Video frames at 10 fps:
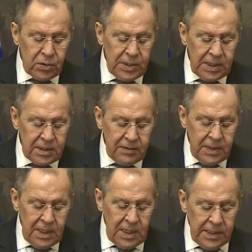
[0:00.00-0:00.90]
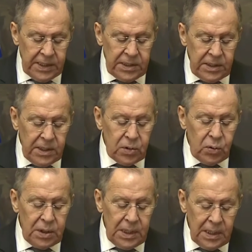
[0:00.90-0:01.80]
and uh, the
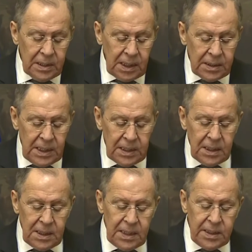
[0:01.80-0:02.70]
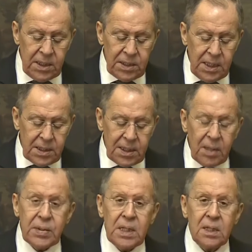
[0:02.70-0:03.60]
hostilities might, might spill over
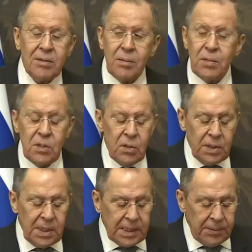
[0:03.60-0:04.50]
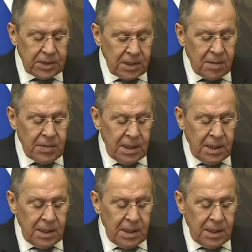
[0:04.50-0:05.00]
to the adjacent countries.